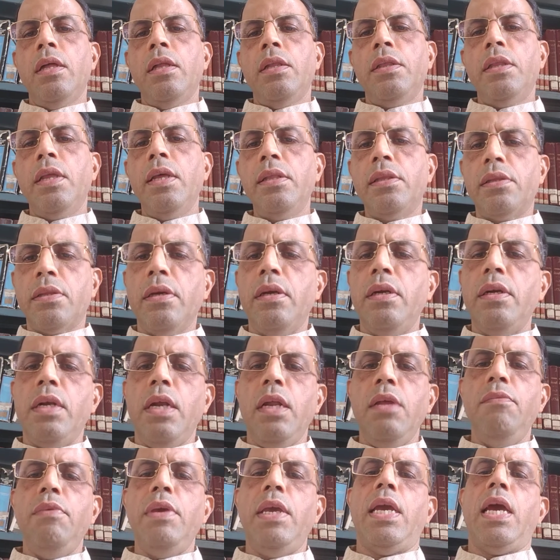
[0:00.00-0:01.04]
Then,
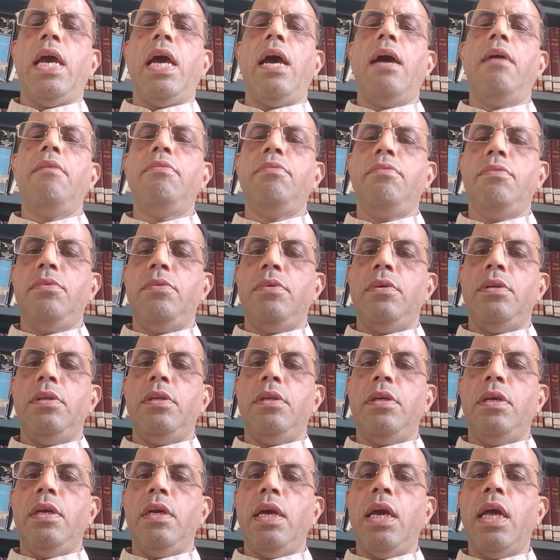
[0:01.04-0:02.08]
thirdly, we have
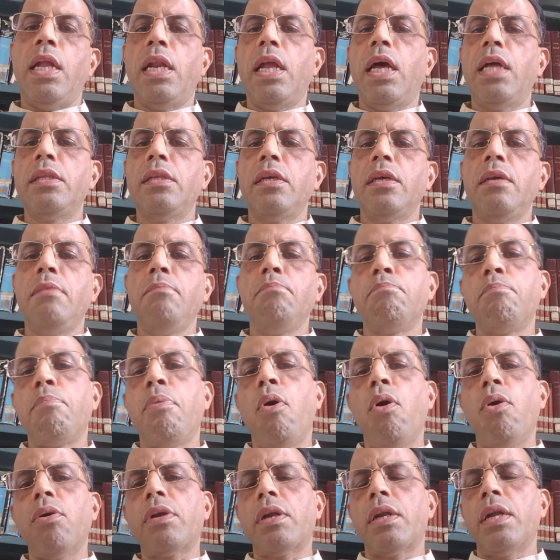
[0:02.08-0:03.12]
another
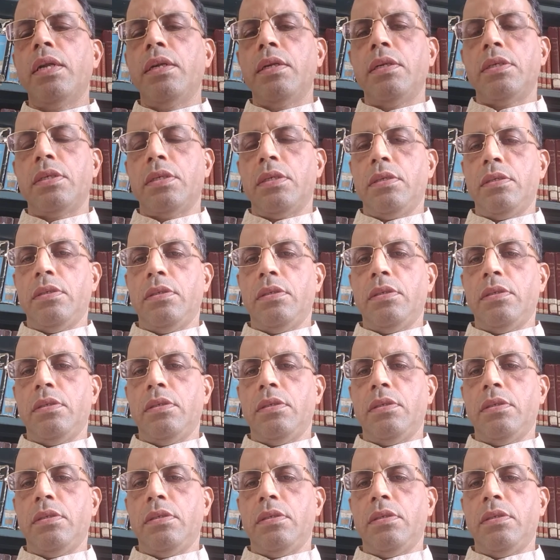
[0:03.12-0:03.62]
important